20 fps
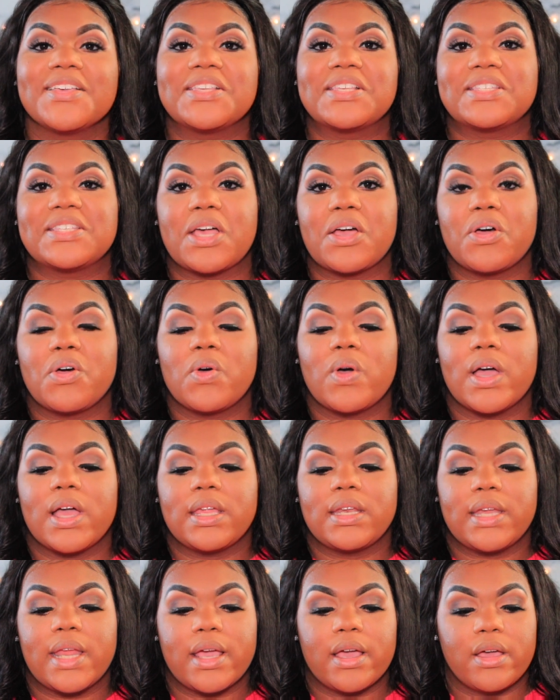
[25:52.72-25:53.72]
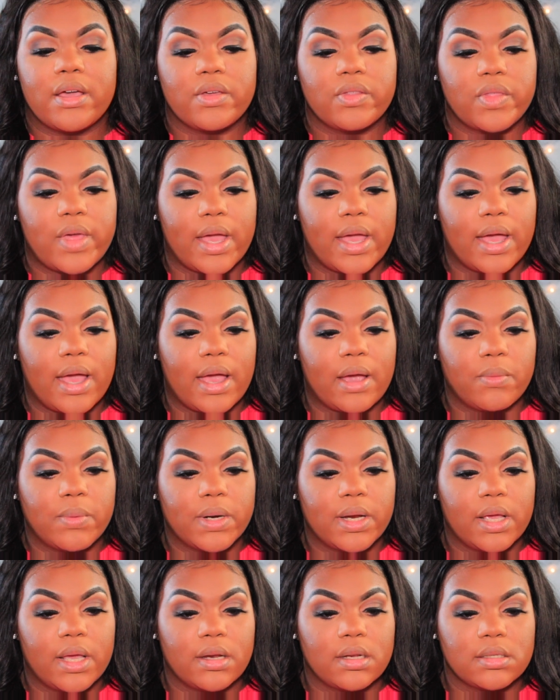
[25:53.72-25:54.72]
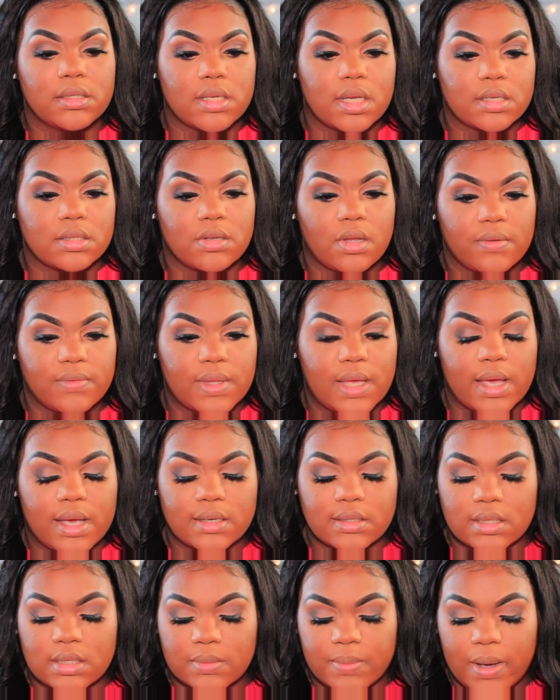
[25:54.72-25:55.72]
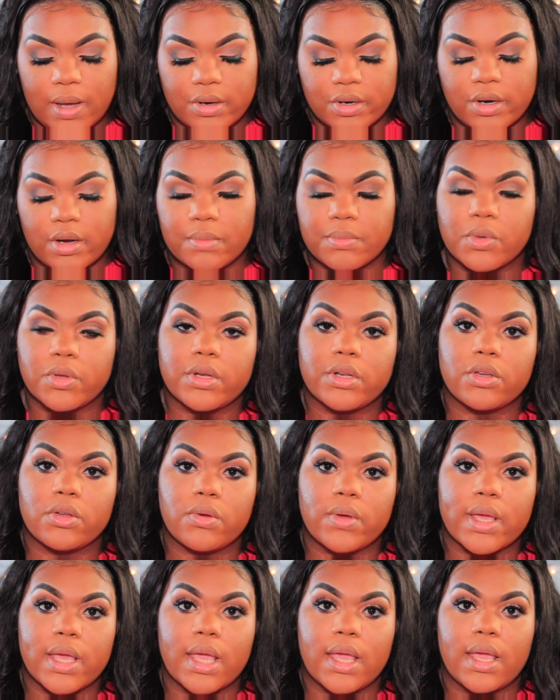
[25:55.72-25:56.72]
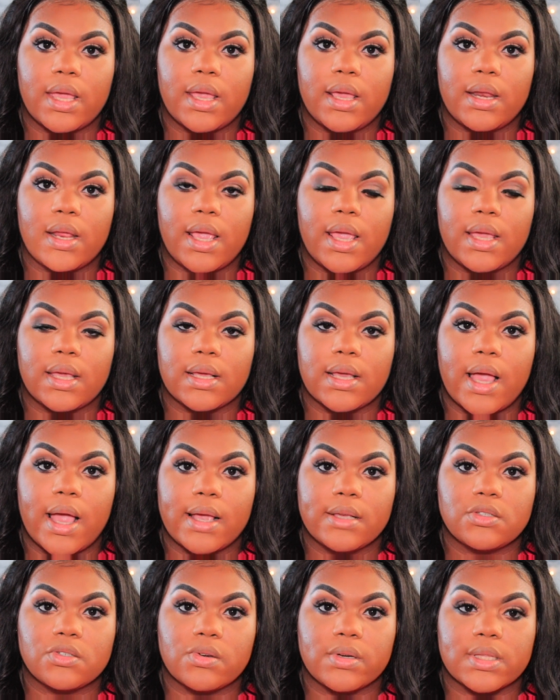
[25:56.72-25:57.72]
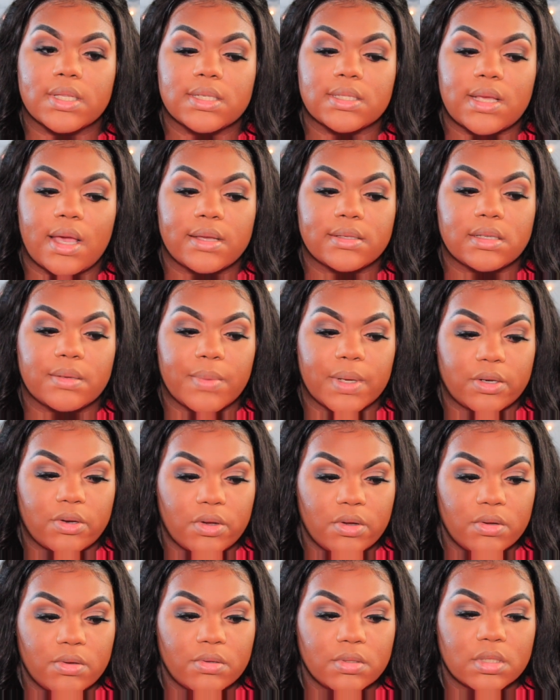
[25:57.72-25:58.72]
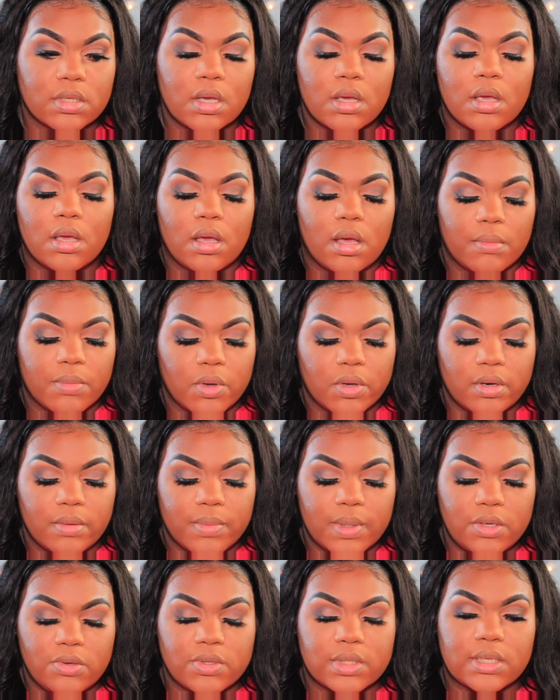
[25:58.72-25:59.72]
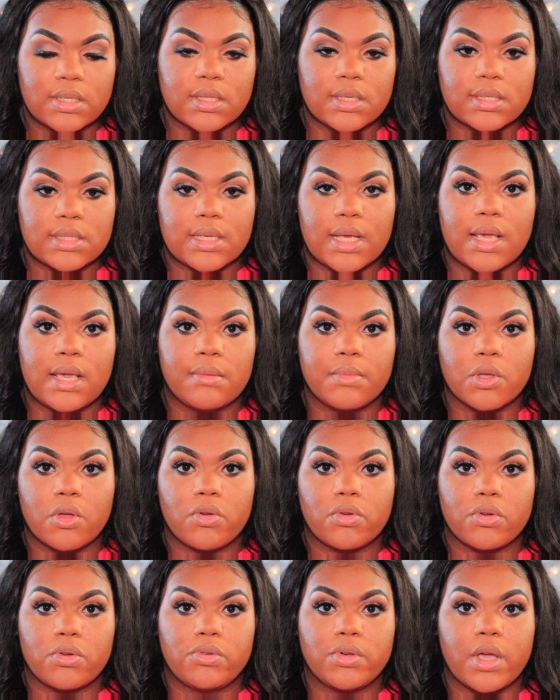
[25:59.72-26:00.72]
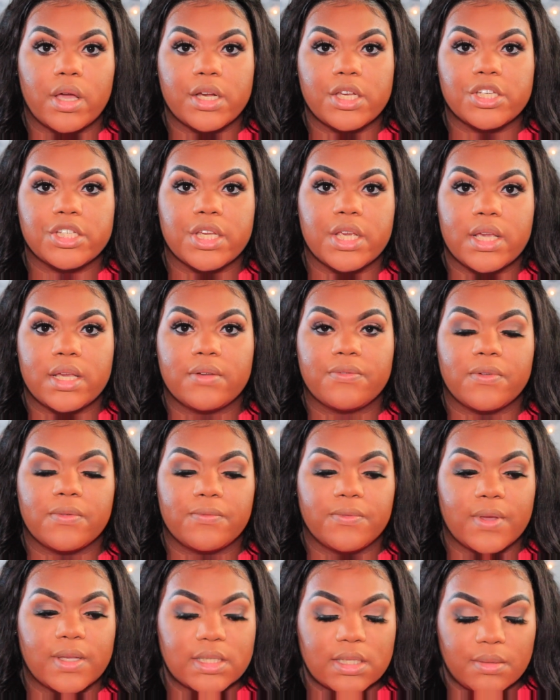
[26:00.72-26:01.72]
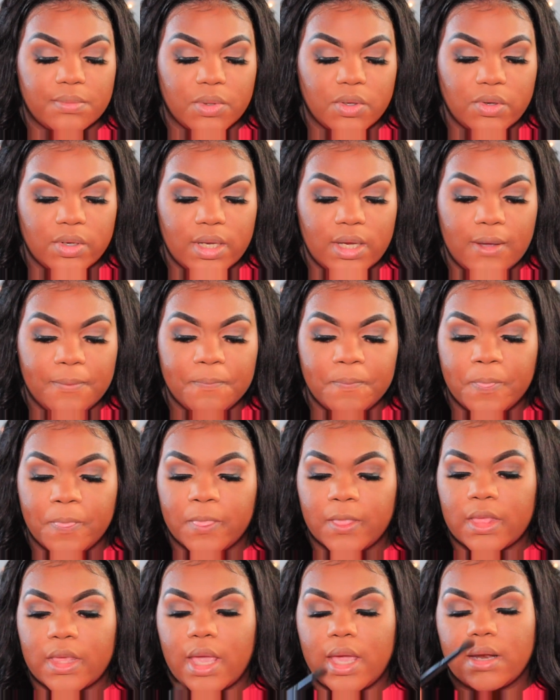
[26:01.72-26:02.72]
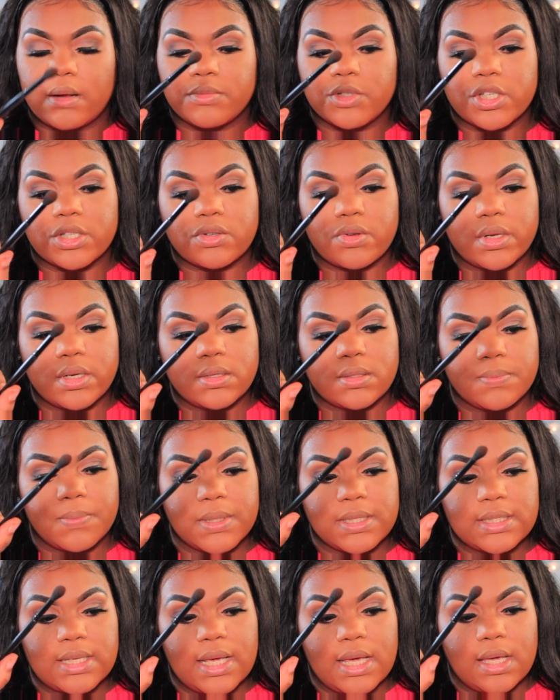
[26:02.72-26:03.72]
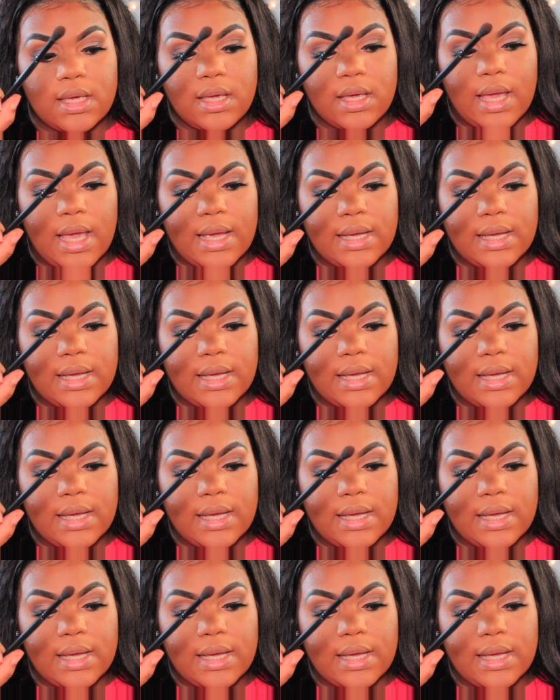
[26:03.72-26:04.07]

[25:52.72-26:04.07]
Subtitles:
So now that I went ahead and dust off that excess powder, I'm going to go ahead and contour the sides of my nose. I'm going to be using the same Cocoa Naughty shade from Fenty Beauty, and I'm just going to be taking